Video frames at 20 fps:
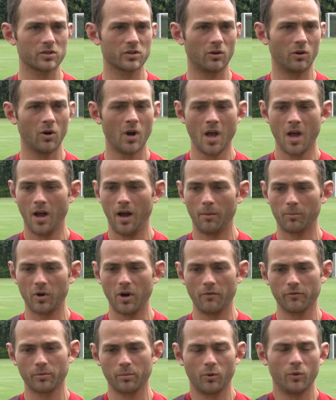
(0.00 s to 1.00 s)
so I'm
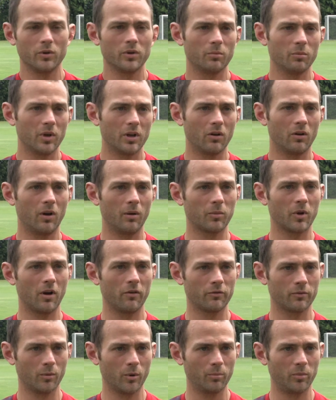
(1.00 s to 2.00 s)
comfortable in the middle, I'm
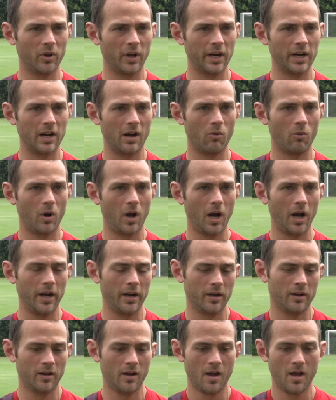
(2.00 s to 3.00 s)
comfortable playing out
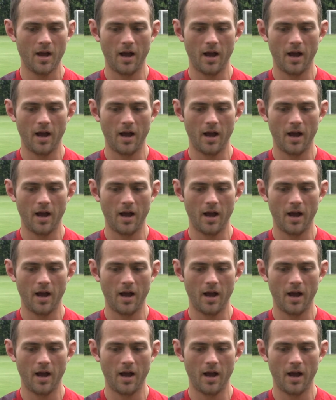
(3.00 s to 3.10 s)
wide, and